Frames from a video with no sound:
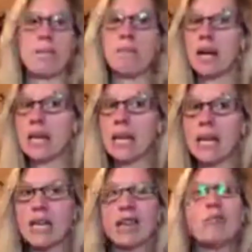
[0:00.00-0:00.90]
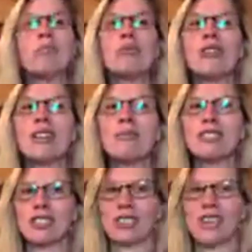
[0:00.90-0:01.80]
money. Good morning,
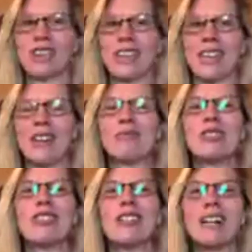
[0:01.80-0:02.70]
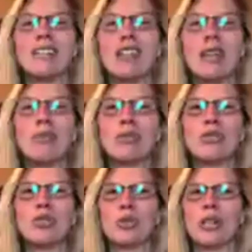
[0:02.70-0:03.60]
Miss Shelley. I'm so glad you're able to
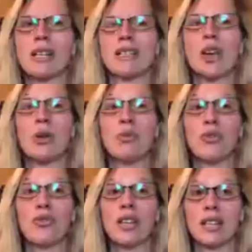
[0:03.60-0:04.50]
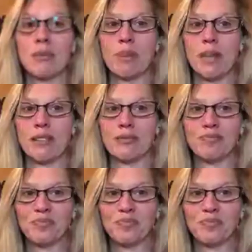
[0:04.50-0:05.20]
join us. I hope you're feeling better.